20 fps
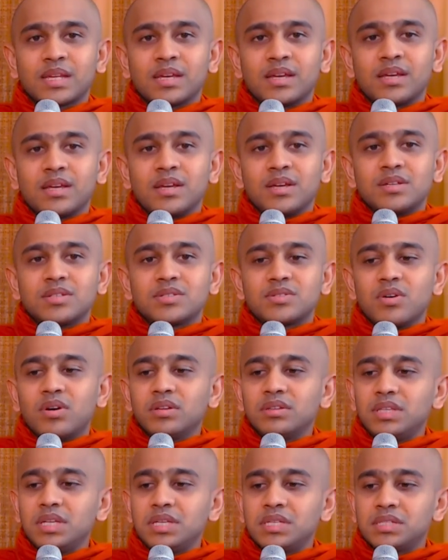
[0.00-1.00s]
So on
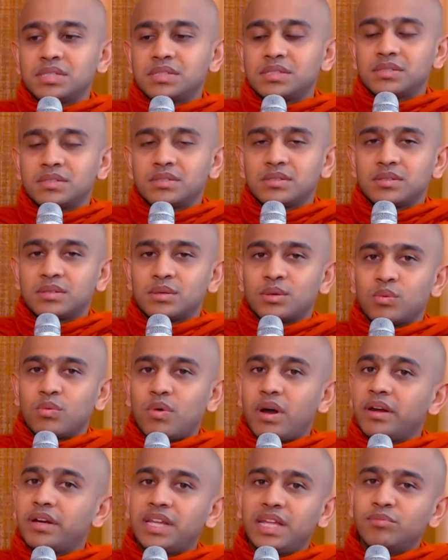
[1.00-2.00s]
this
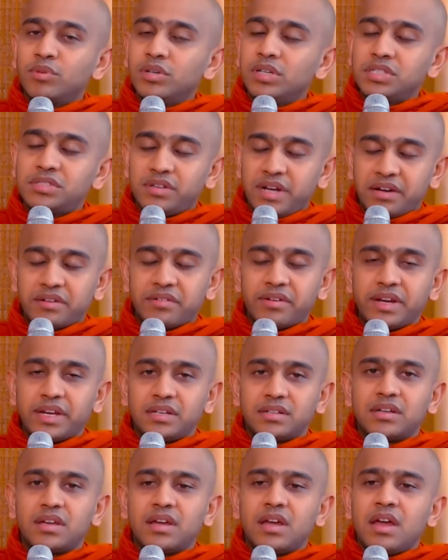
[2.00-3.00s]
one-day Buddhist retreat,
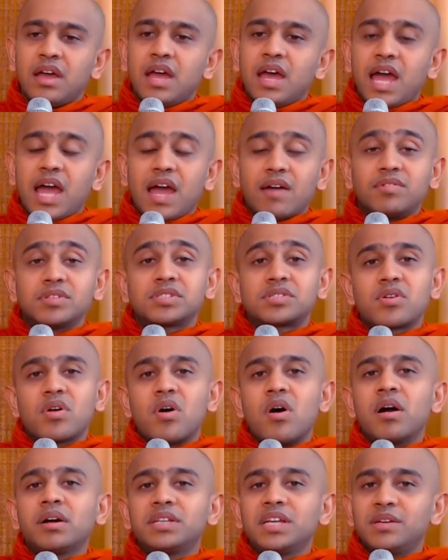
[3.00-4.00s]
have a strong
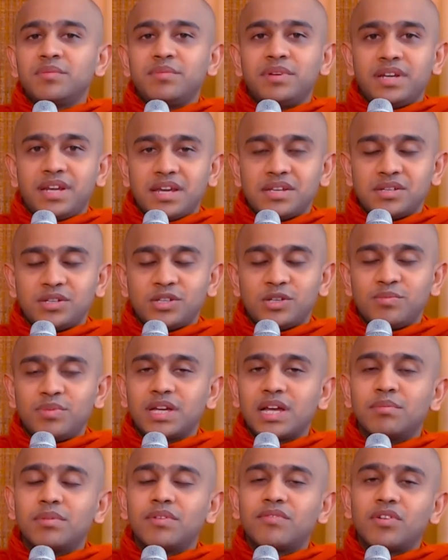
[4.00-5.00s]
determination to
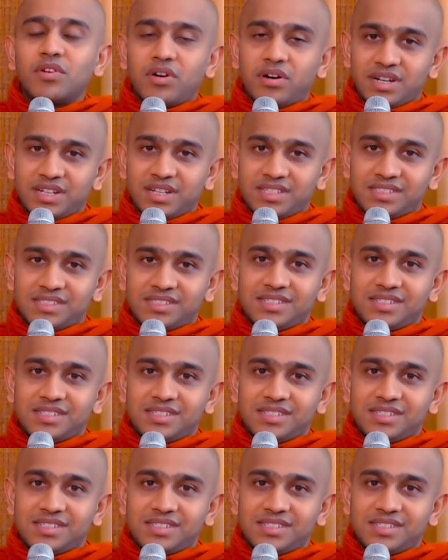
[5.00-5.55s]
become a florist.